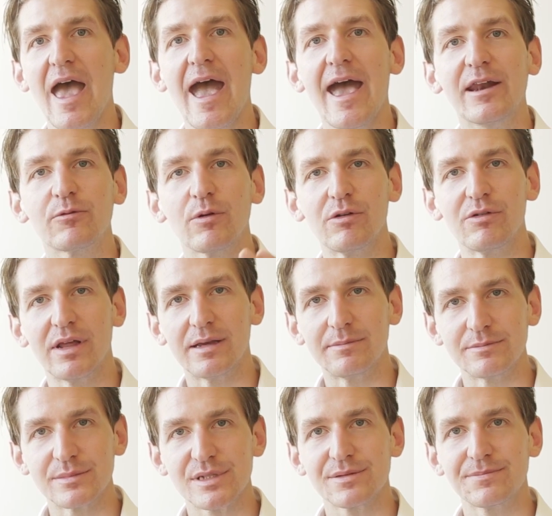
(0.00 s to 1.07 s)

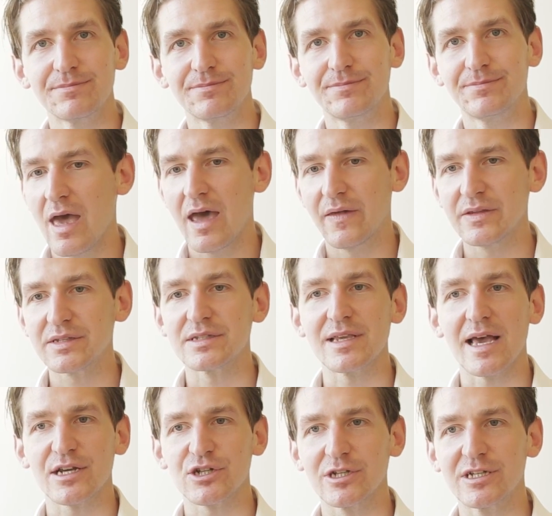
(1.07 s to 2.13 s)
heteronyms, and this is
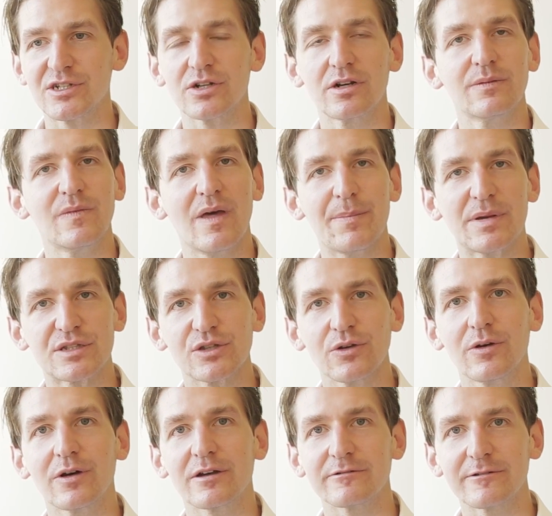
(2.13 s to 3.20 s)
actually a term that
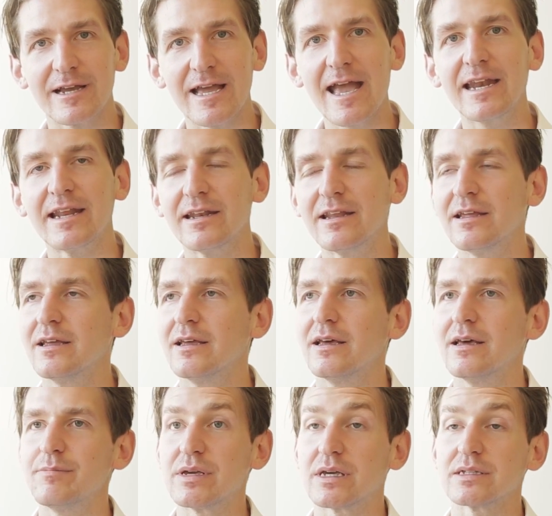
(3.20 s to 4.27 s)
Pessoa created
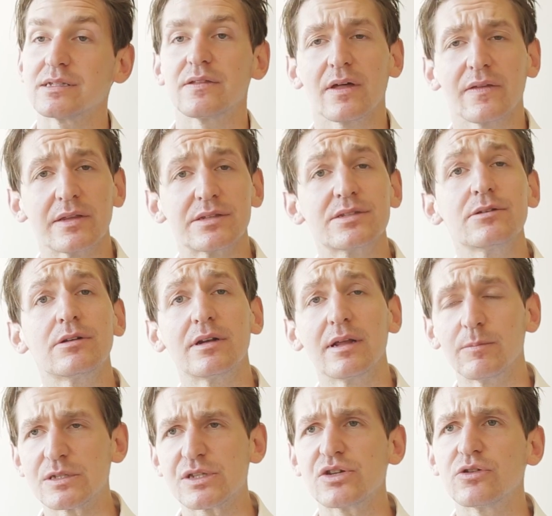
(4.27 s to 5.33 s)
because he thought that
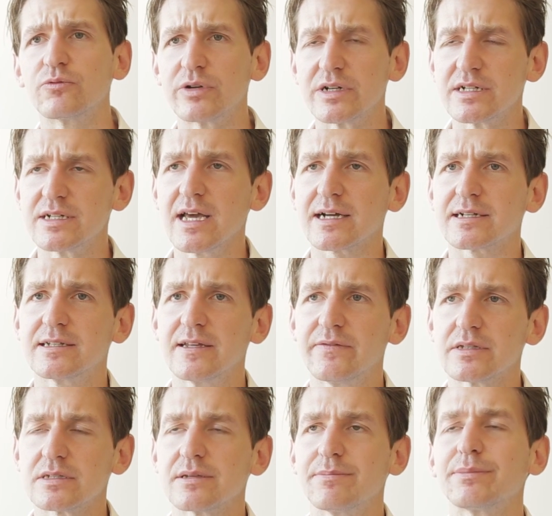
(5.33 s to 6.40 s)
pseudonym was too reductive
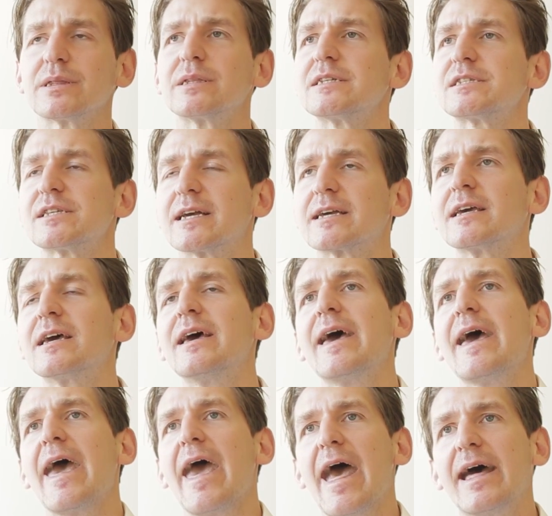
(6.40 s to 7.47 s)
and simplistic.
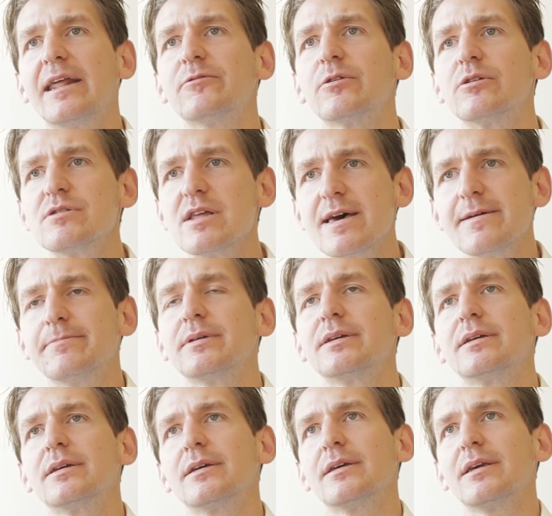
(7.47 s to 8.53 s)
Heteronym
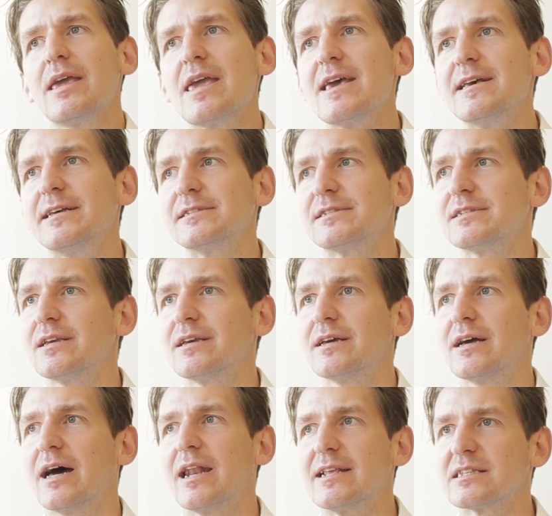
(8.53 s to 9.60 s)
is
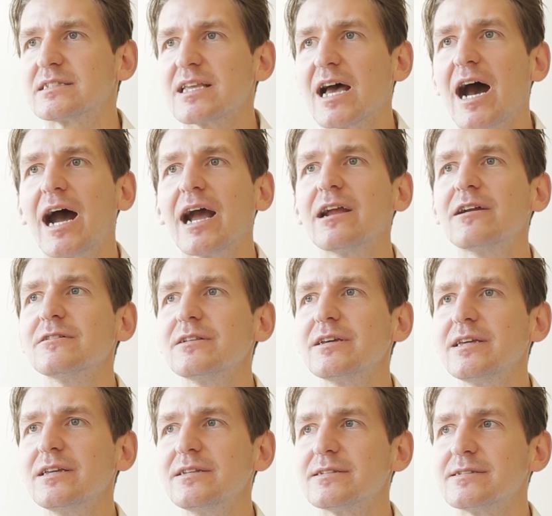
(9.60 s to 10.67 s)
an
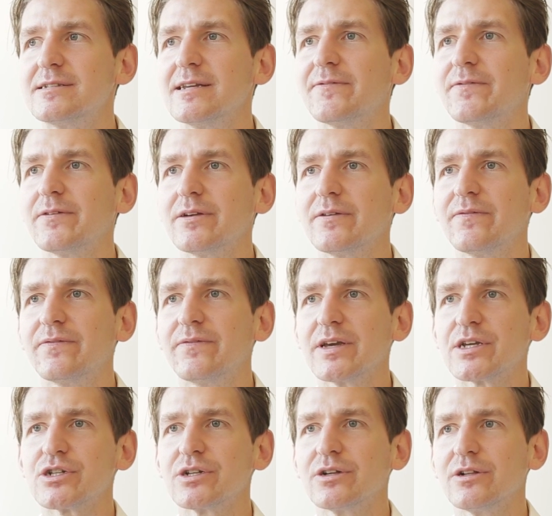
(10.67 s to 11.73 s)
entirely different
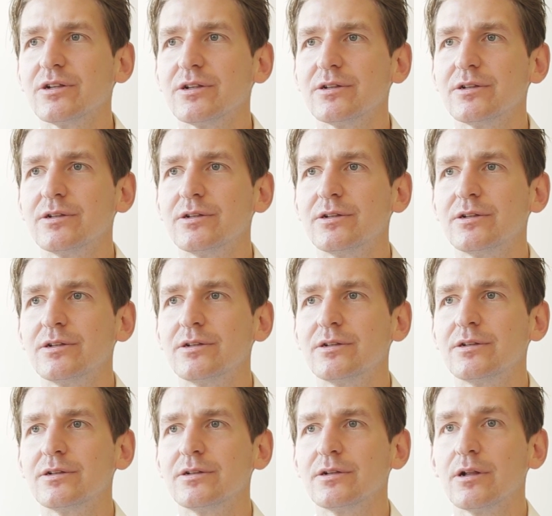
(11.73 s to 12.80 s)
fictional
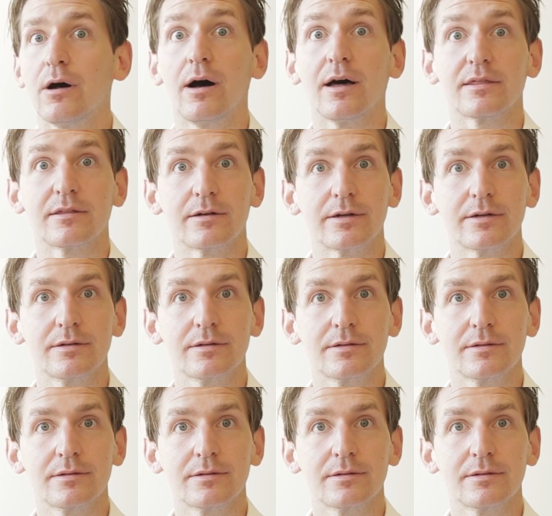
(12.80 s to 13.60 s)
author,